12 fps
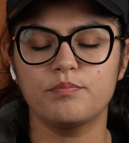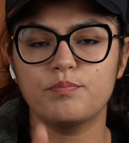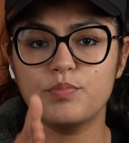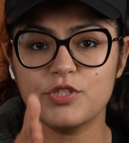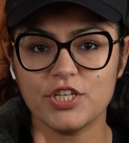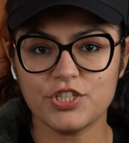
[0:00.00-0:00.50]

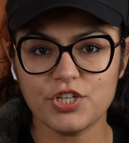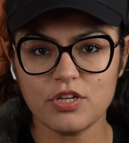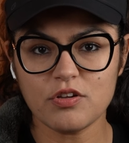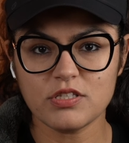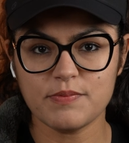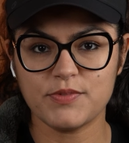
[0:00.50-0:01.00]
Position
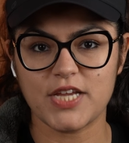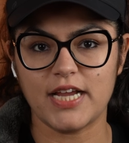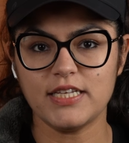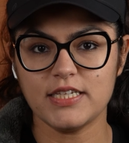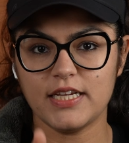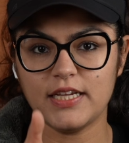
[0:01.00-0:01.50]
your
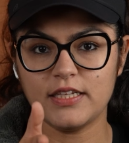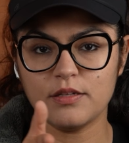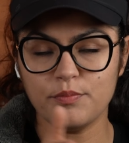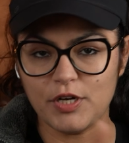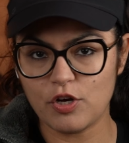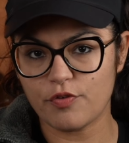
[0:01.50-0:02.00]
subject in the
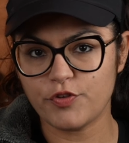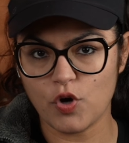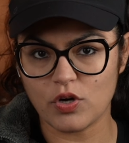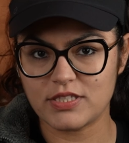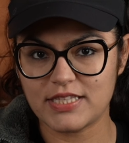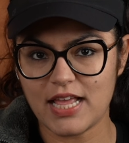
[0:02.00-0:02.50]
middle of
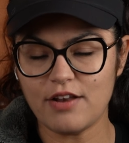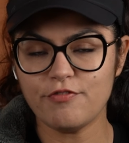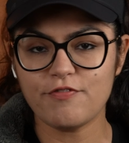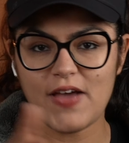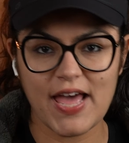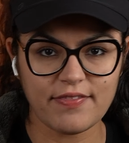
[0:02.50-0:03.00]
yourself
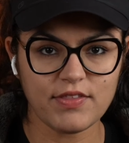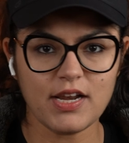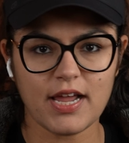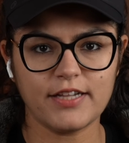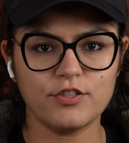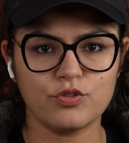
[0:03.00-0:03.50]
and the
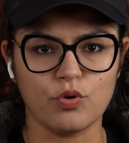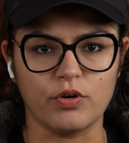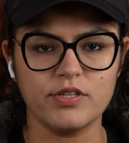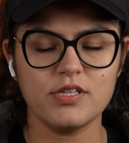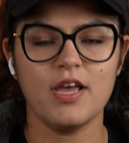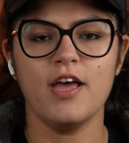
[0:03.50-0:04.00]
light
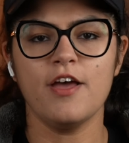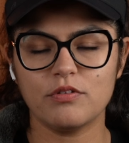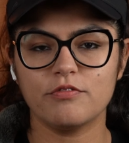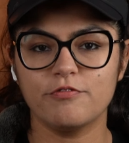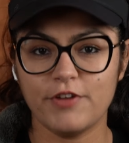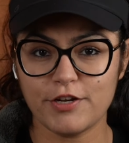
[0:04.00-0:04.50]
source.
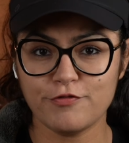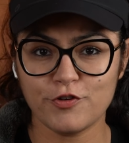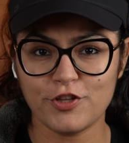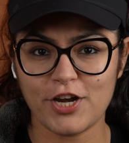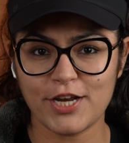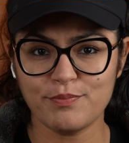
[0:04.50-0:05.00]
Wait for
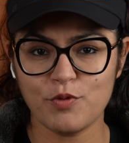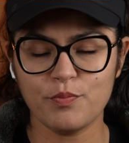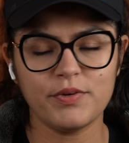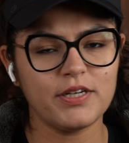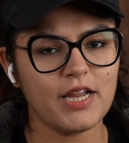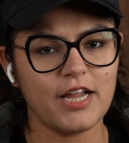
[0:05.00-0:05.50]
the right
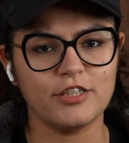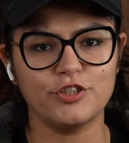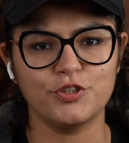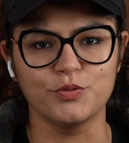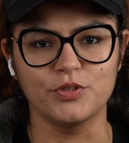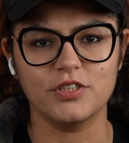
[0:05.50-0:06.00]
moment and shoot.